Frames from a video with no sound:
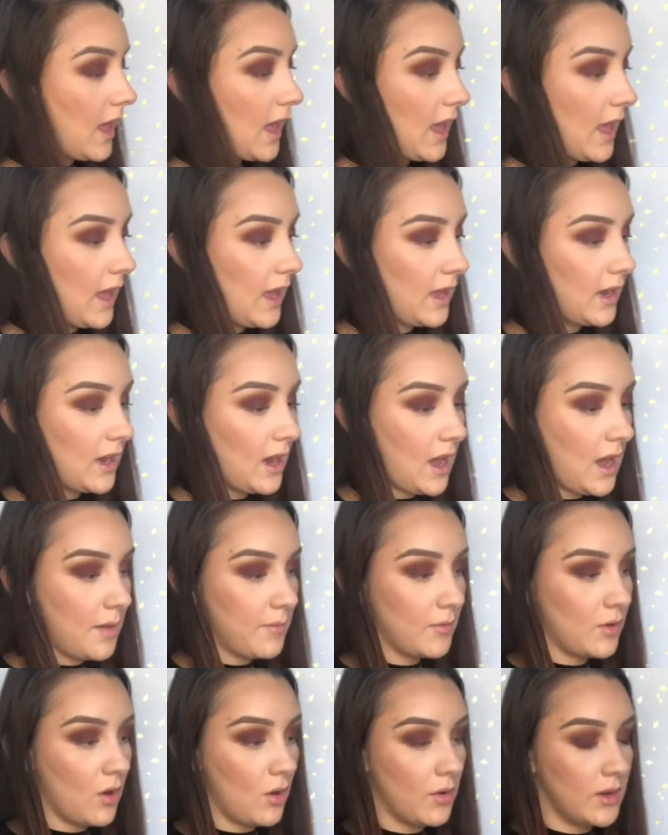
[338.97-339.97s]
and
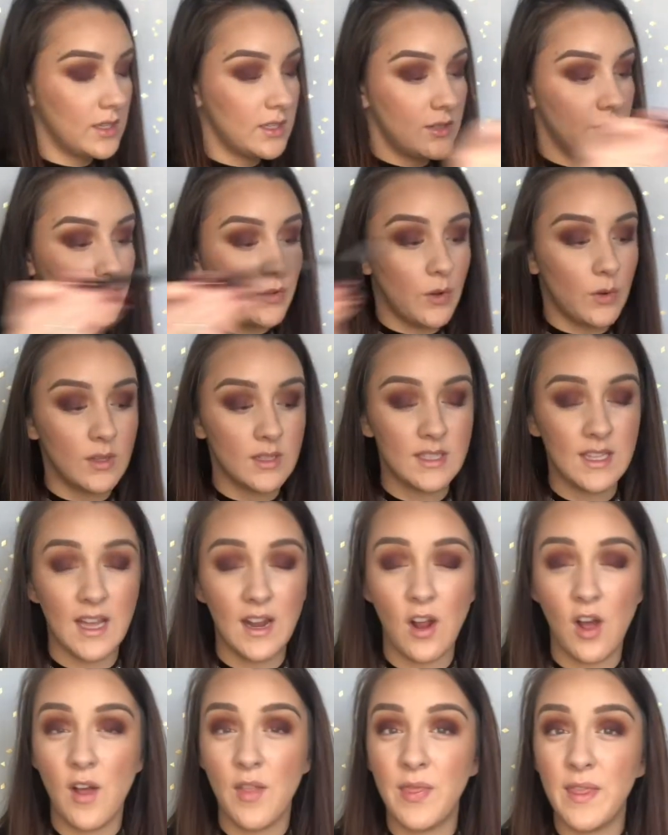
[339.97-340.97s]
I'm going to focus
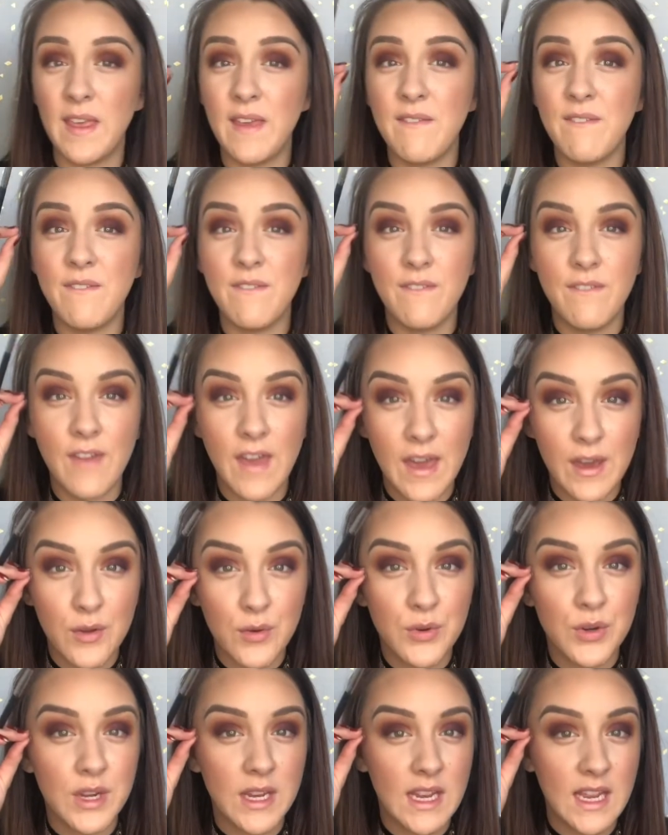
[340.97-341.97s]
that on the
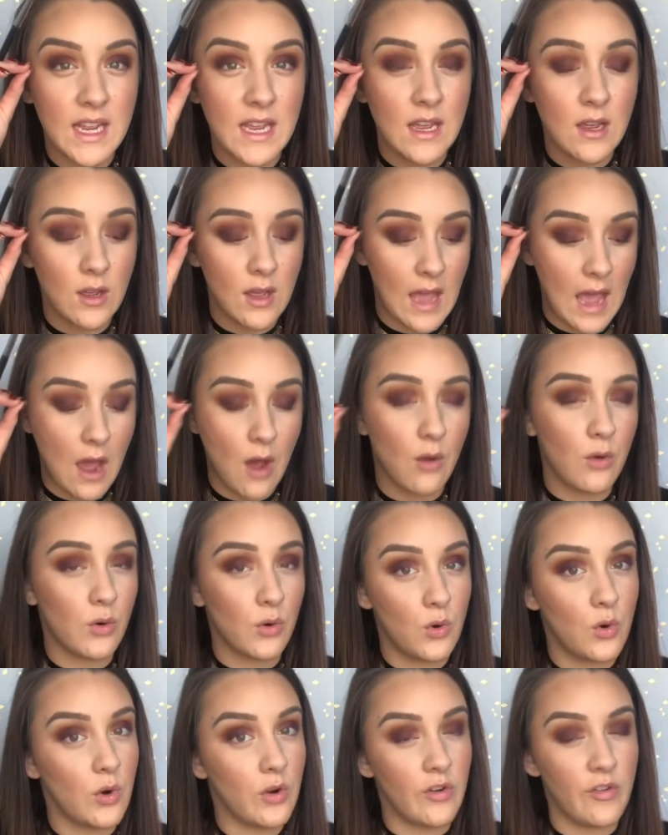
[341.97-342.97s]
very outer
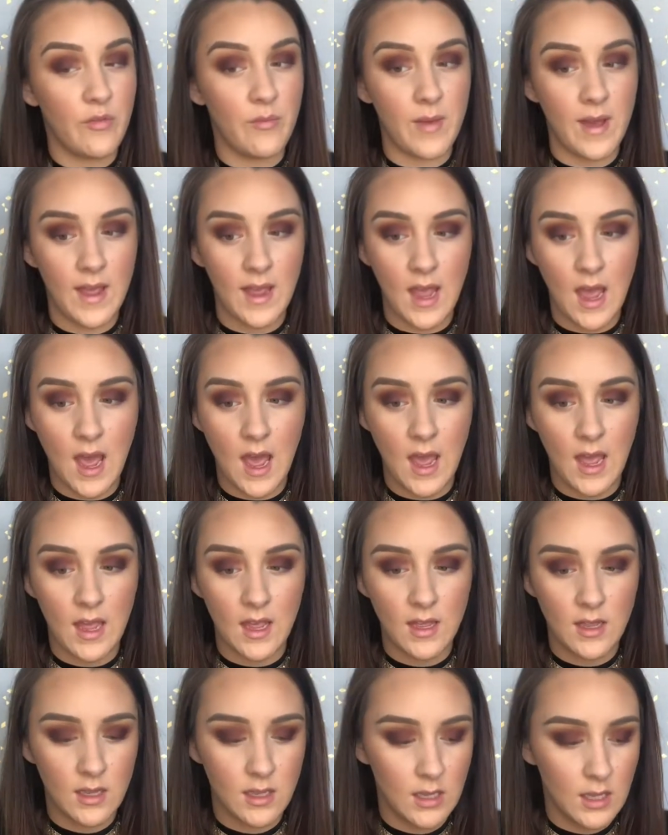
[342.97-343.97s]
corner of my eye.
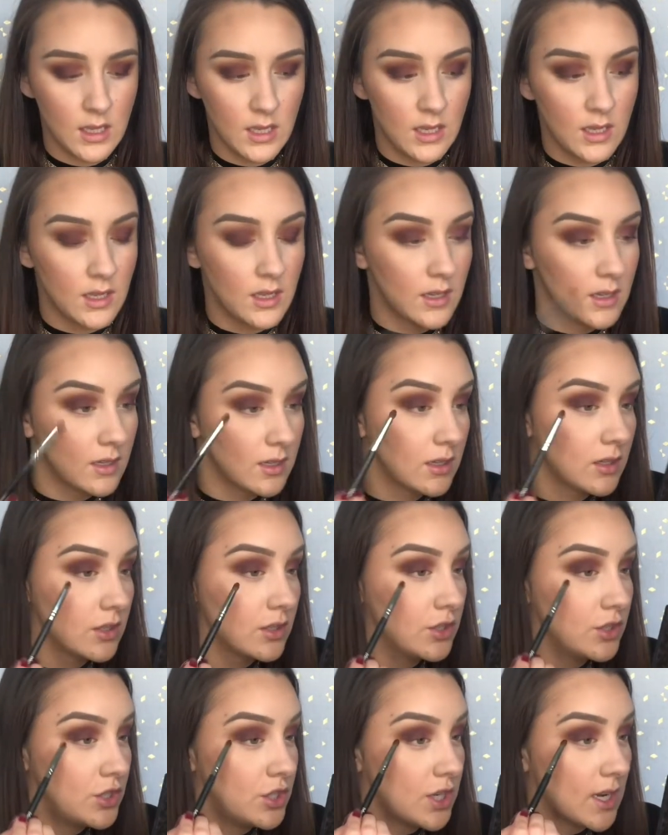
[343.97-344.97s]

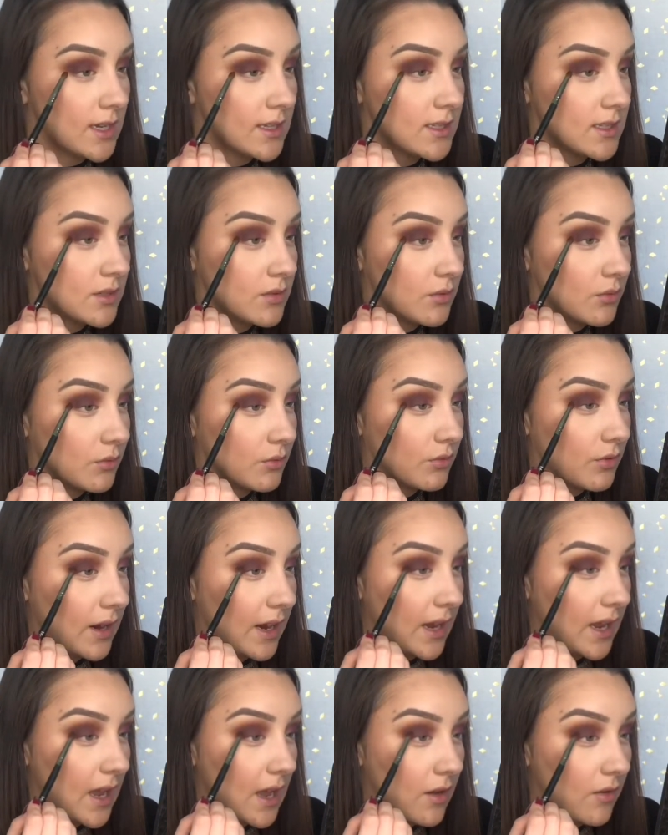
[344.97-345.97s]
Just
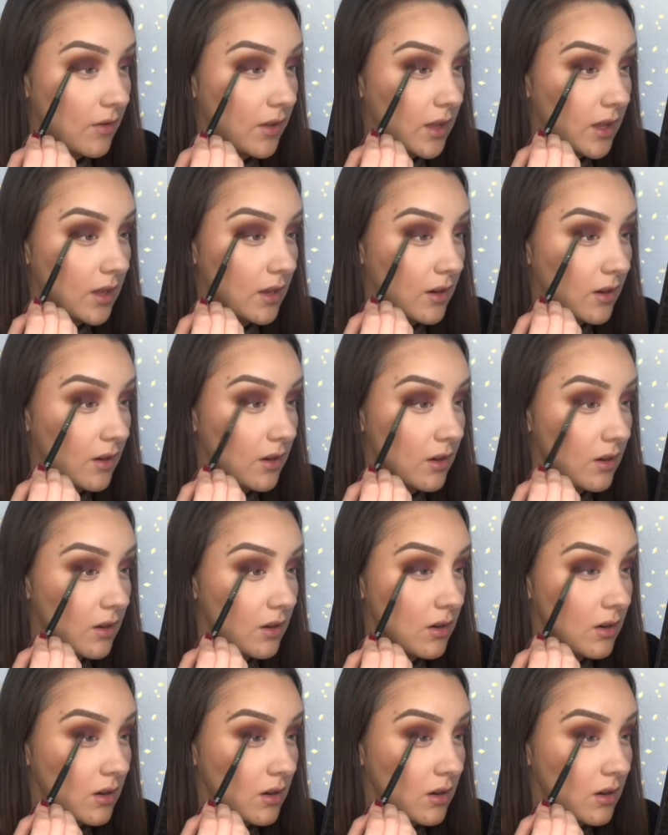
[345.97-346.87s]
right out here.